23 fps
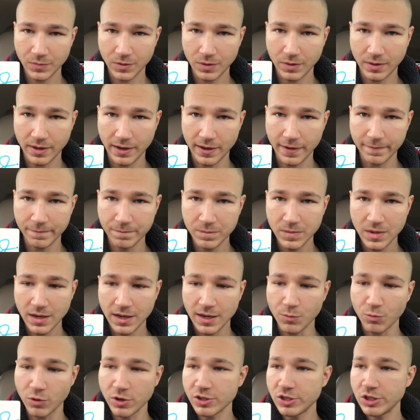Okay?
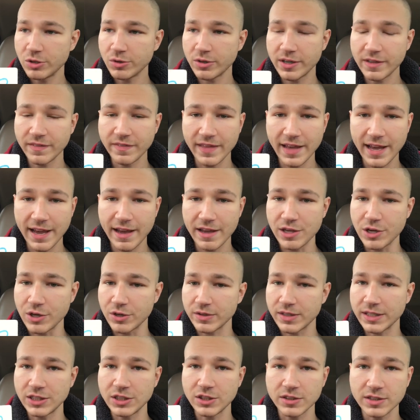And once you're in that, you're
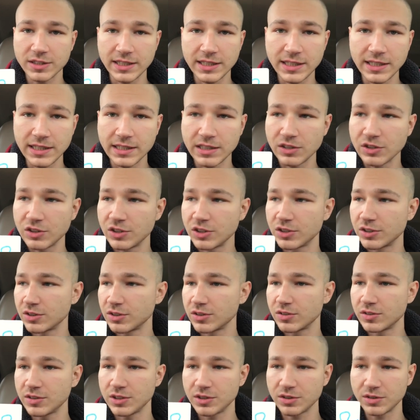in your keys,
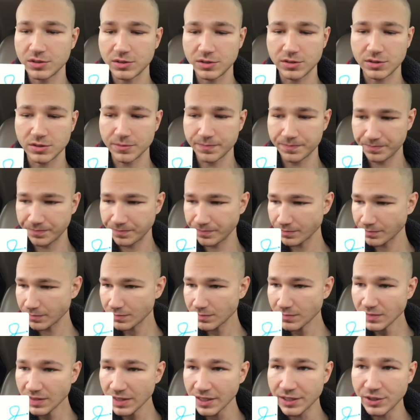you're
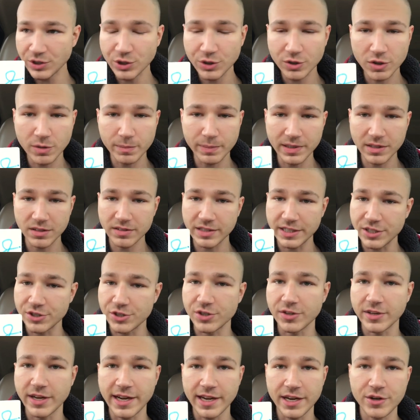in your abilities,
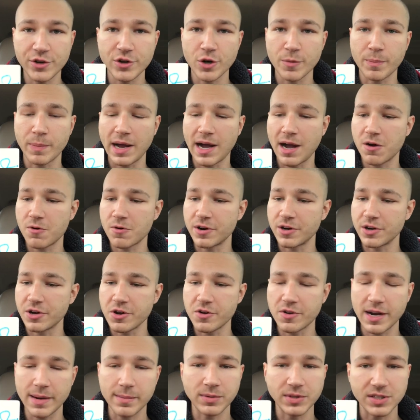you're in your power, and
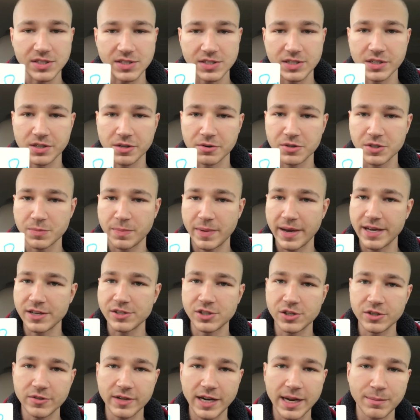you're able to zero space,
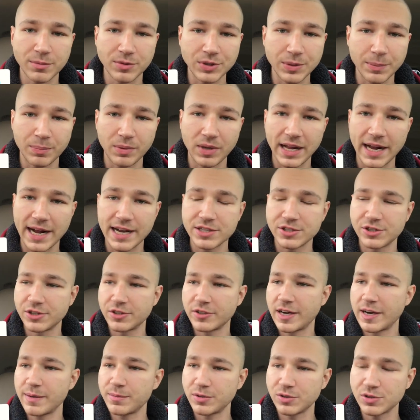you're able to blast, you're
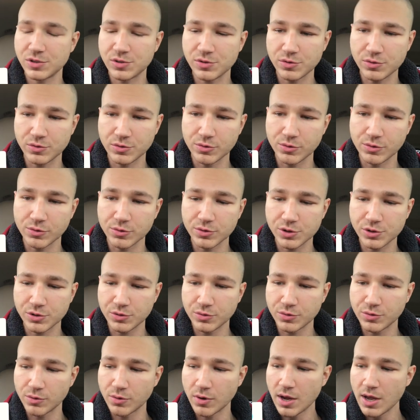able
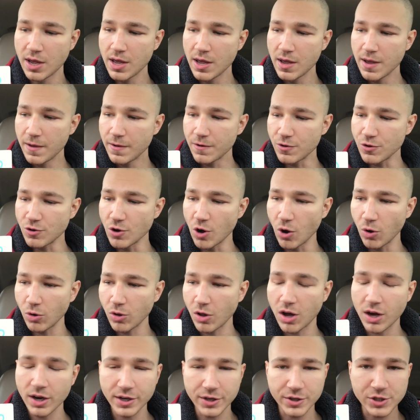to no
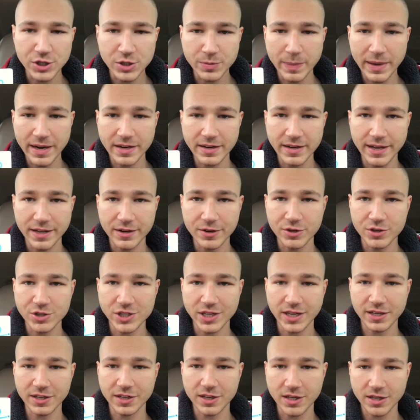longer spend
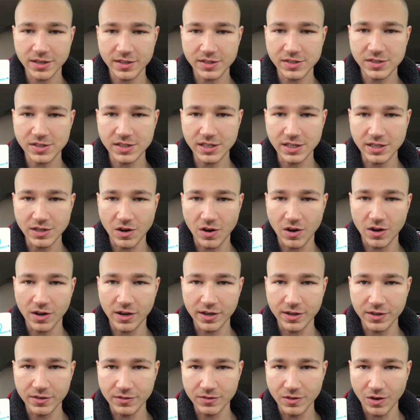energetic currency
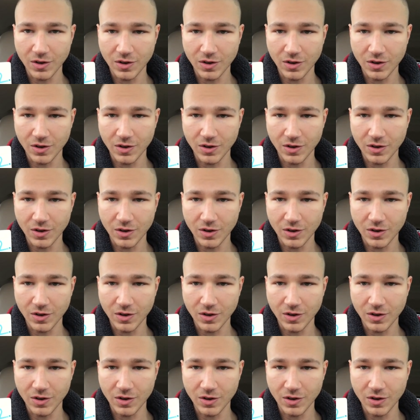on